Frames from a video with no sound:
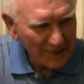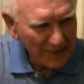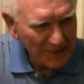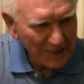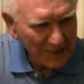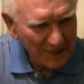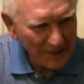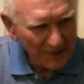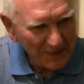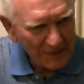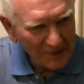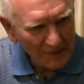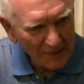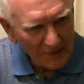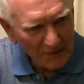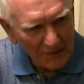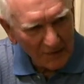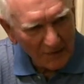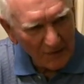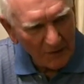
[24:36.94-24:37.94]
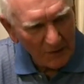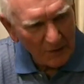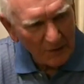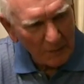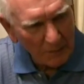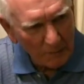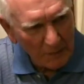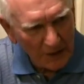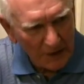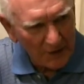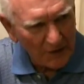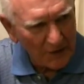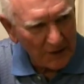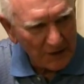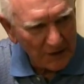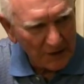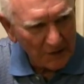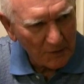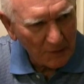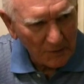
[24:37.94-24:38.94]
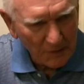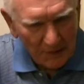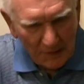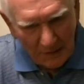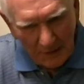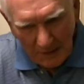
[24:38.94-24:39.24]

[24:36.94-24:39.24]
and the, by then,